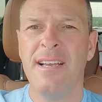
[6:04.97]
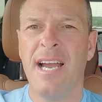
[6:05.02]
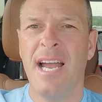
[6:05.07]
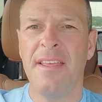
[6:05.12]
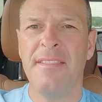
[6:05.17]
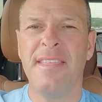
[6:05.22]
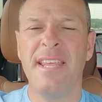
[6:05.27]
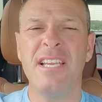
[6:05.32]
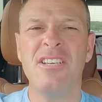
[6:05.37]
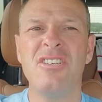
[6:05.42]

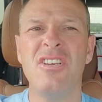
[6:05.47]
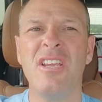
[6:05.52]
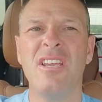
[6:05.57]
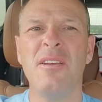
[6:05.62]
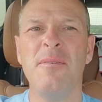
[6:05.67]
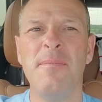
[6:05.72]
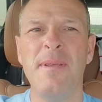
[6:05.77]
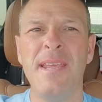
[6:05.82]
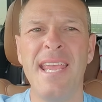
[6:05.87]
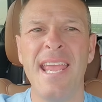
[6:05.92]
I think she
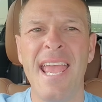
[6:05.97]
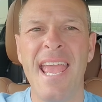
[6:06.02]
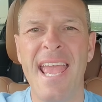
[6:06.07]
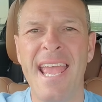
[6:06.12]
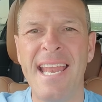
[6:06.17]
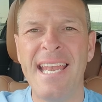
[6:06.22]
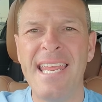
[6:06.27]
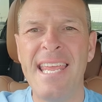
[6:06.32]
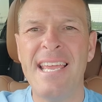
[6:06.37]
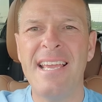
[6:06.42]
could be
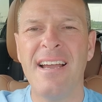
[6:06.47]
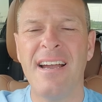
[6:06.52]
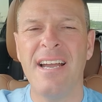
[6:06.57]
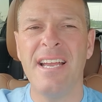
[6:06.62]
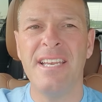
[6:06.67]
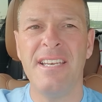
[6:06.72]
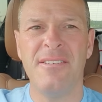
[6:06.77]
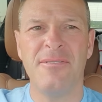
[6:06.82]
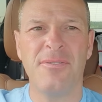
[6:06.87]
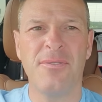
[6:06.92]
any
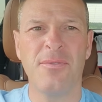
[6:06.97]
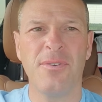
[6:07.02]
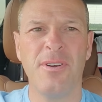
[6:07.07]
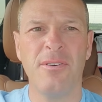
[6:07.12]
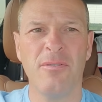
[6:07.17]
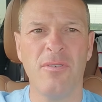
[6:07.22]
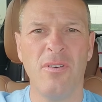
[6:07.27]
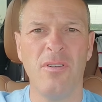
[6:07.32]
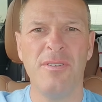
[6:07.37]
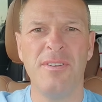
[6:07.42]
kind of
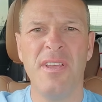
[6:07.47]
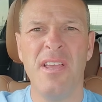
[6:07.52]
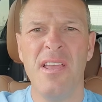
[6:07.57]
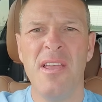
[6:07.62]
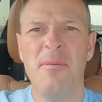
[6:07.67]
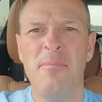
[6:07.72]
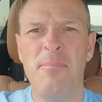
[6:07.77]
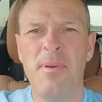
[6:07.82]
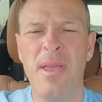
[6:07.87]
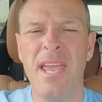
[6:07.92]
3-year-old.